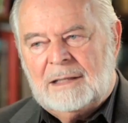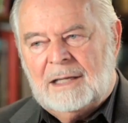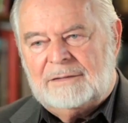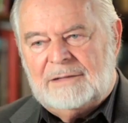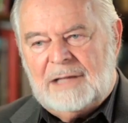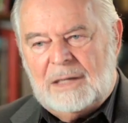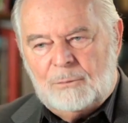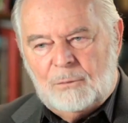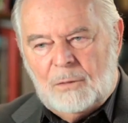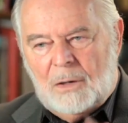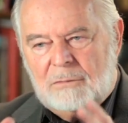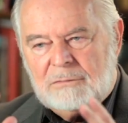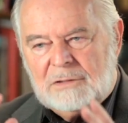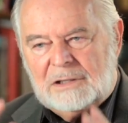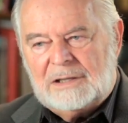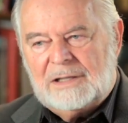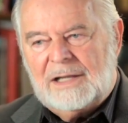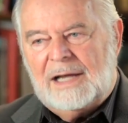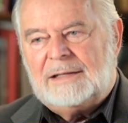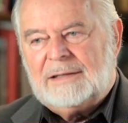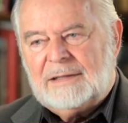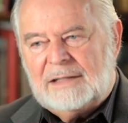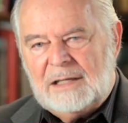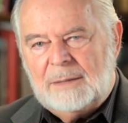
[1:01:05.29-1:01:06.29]
They won't
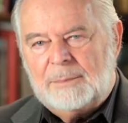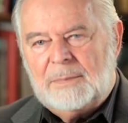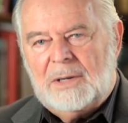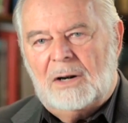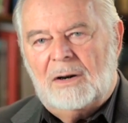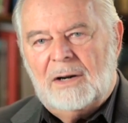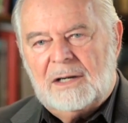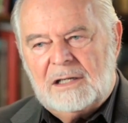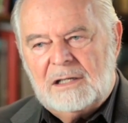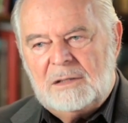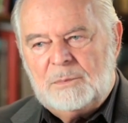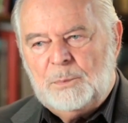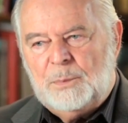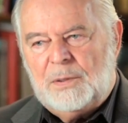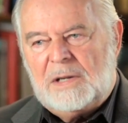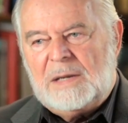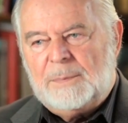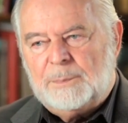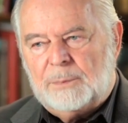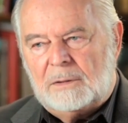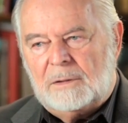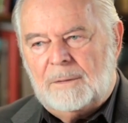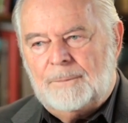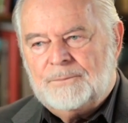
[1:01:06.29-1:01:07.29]
let the American
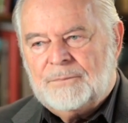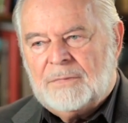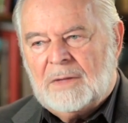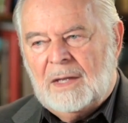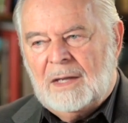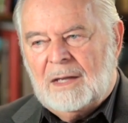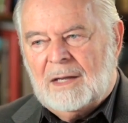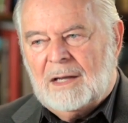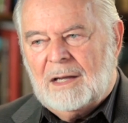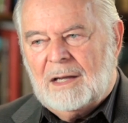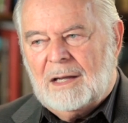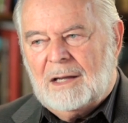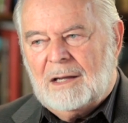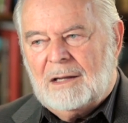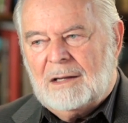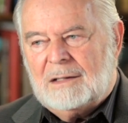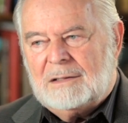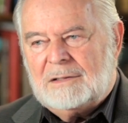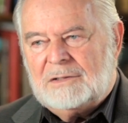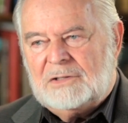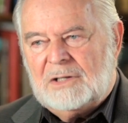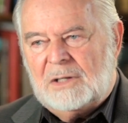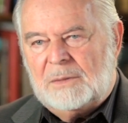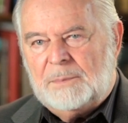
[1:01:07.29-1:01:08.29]
people
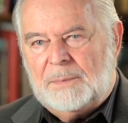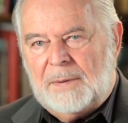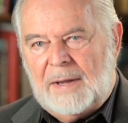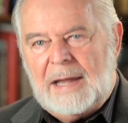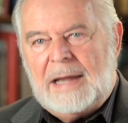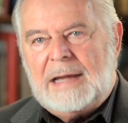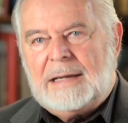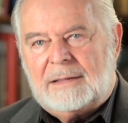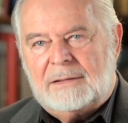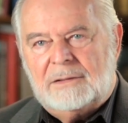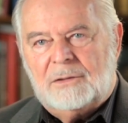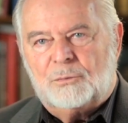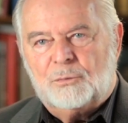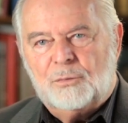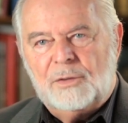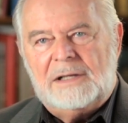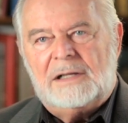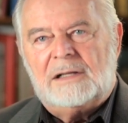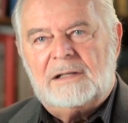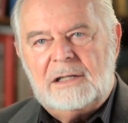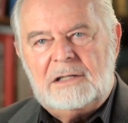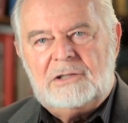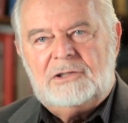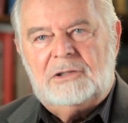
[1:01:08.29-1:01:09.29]
debate the
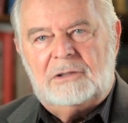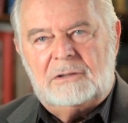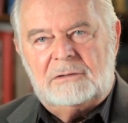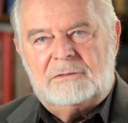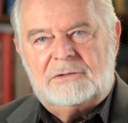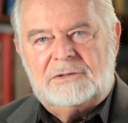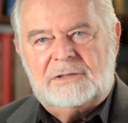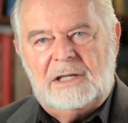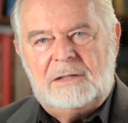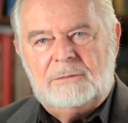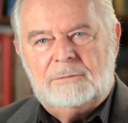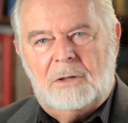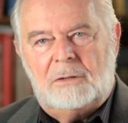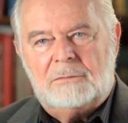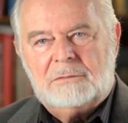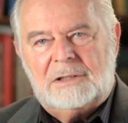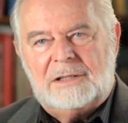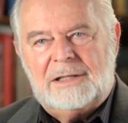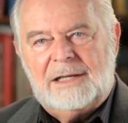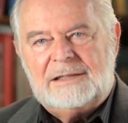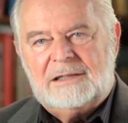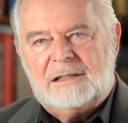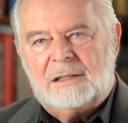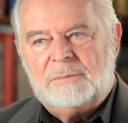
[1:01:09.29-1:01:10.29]
real issues. They won't
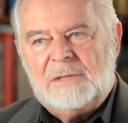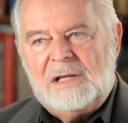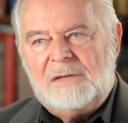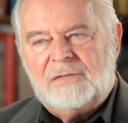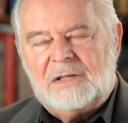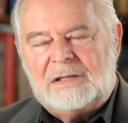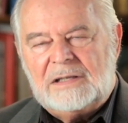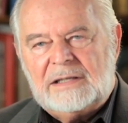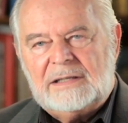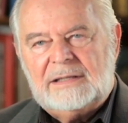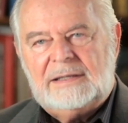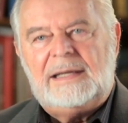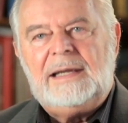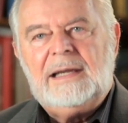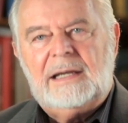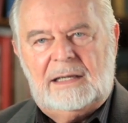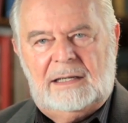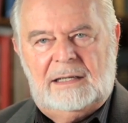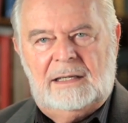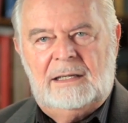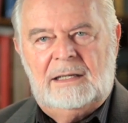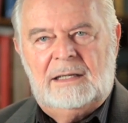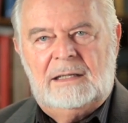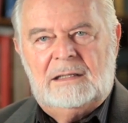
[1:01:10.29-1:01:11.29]
let them even
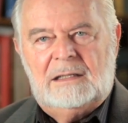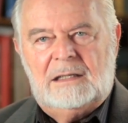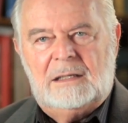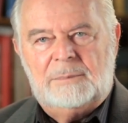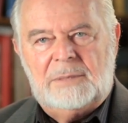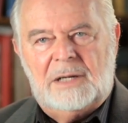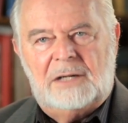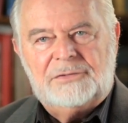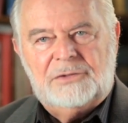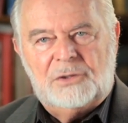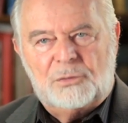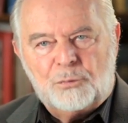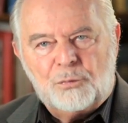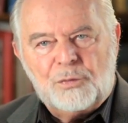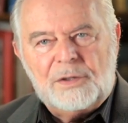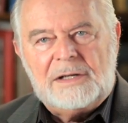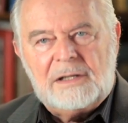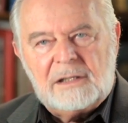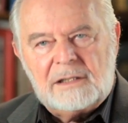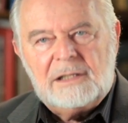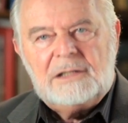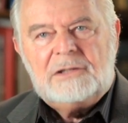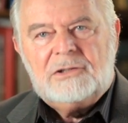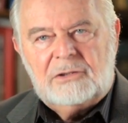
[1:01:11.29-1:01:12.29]
think about the
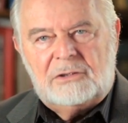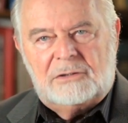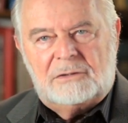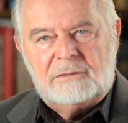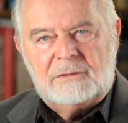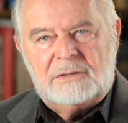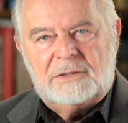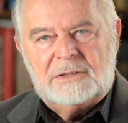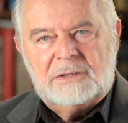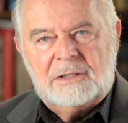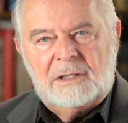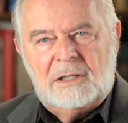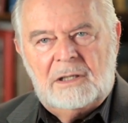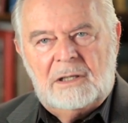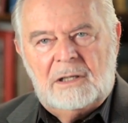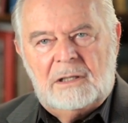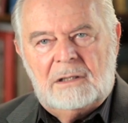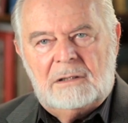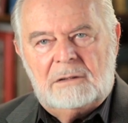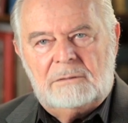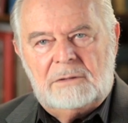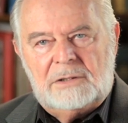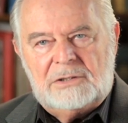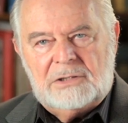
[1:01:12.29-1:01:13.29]
real issues,
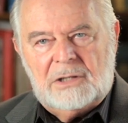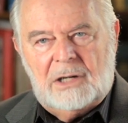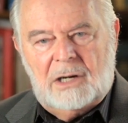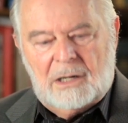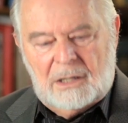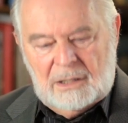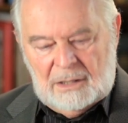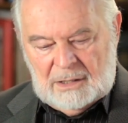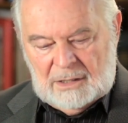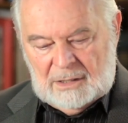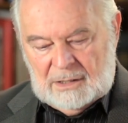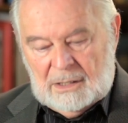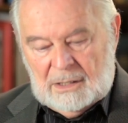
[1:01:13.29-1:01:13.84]
which are